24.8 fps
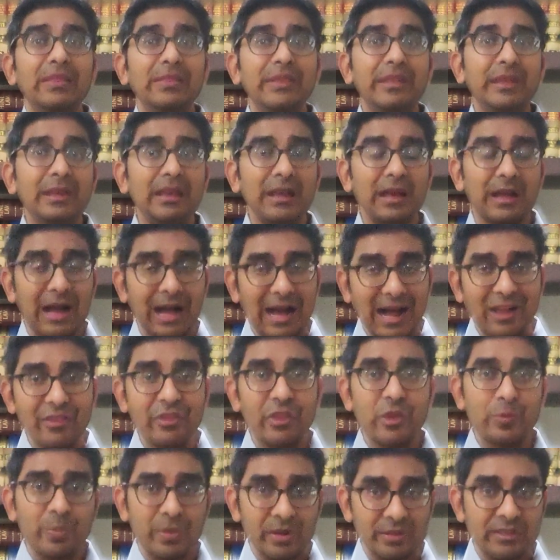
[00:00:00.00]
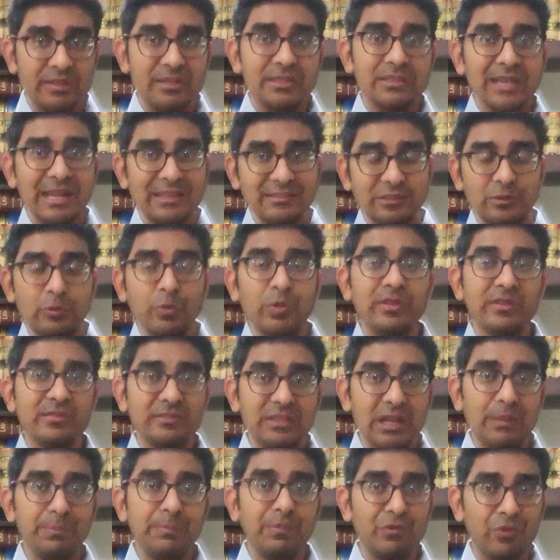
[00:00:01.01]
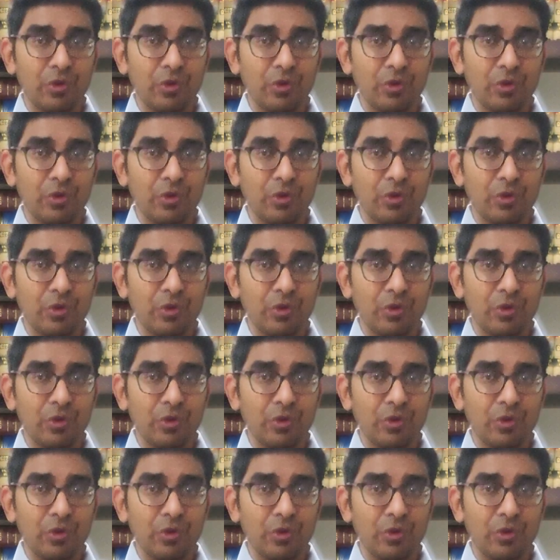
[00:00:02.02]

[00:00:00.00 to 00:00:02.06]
the Andhra Pradesh, as it was then